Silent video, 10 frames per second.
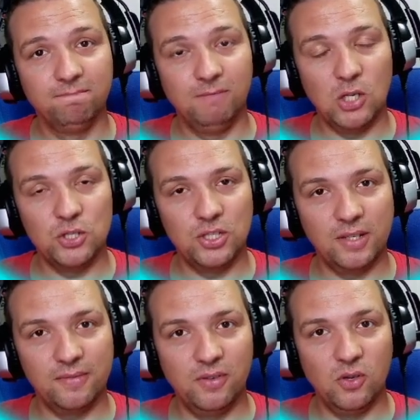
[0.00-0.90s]

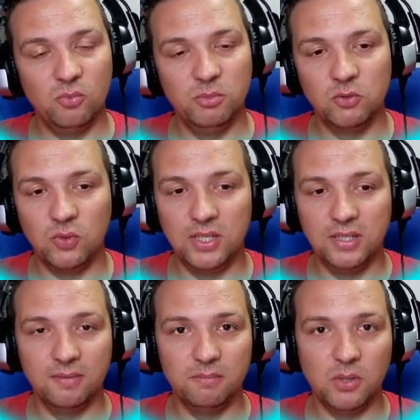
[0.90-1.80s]
Logitech Flow
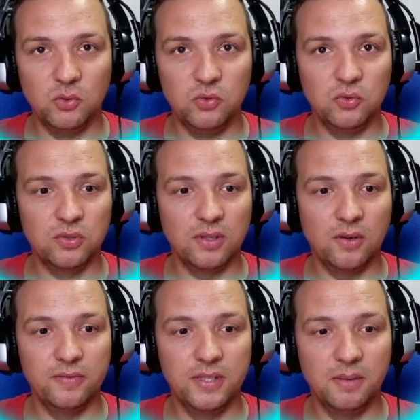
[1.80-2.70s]
between both
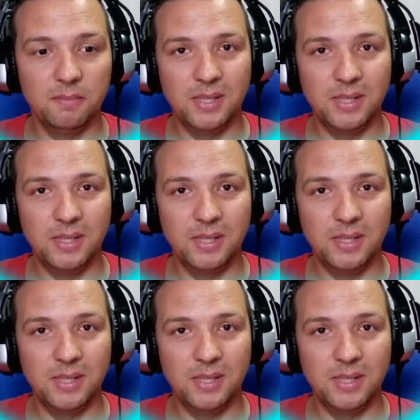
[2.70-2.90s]
of them.